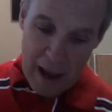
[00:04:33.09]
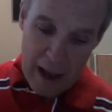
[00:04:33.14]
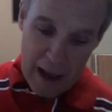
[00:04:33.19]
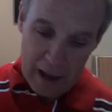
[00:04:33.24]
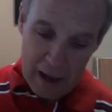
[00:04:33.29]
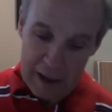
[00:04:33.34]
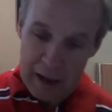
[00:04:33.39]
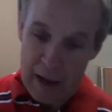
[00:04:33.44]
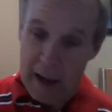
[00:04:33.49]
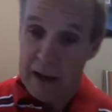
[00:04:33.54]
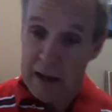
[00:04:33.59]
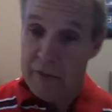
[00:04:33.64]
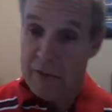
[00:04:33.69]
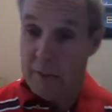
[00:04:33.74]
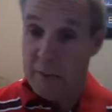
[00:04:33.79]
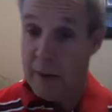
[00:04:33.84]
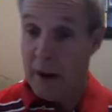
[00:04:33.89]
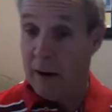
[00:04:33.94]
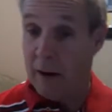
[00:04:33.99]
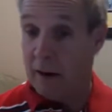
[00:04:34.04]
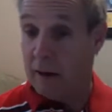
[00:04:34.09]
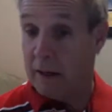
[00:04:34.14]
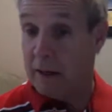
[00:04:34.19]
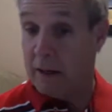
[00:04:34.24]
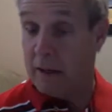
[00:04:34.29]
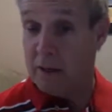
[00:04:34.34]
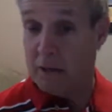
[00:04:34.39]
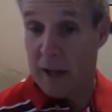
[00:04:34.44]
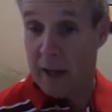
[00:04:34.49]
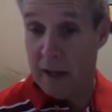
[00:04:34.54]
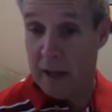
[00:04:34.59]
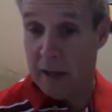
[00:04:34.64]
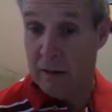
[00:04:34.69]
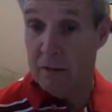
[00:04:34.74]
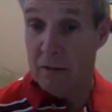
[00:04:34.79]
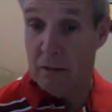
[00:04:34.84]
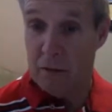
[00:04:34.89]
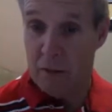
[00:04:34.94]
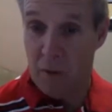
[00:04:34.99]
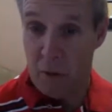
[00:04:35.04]
and Native Americans,
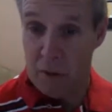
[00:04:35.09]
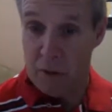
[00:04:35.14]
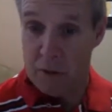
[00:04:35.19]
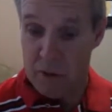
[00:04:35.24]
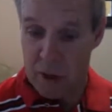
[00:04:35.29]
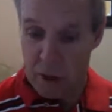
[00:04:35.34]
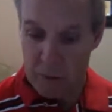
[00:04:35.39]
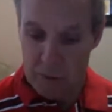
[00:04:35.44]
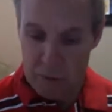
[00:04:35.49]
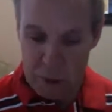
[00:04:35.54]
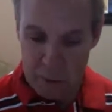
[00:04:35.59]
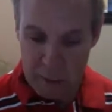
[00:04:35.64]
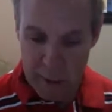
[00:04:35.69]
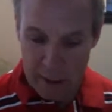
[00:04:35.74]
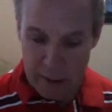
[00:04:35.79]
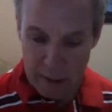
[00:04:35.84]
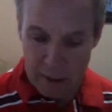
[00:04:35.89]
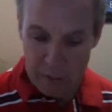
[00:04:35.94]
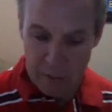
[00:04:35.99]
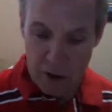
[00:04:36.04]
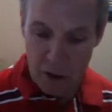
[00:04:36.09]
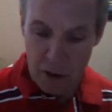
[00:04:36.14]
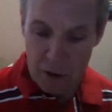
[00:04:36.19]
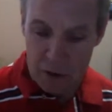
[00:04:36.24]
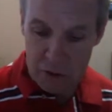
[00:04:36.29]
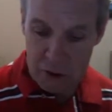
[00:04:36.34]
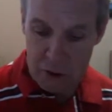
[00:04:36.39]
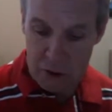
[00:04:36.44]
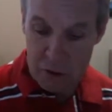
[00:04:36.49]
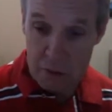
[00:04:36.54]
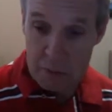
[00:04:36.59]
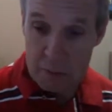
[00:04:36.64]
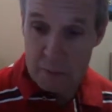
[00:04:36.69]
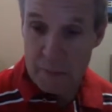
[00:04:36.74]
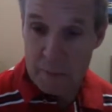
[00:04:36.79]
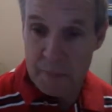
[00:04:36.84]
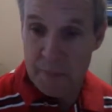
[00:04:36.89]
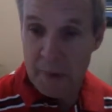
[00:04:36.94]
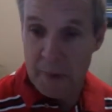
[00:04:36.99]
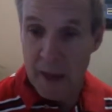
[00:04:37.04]
and of course their respective
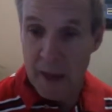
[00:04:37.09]
cultures.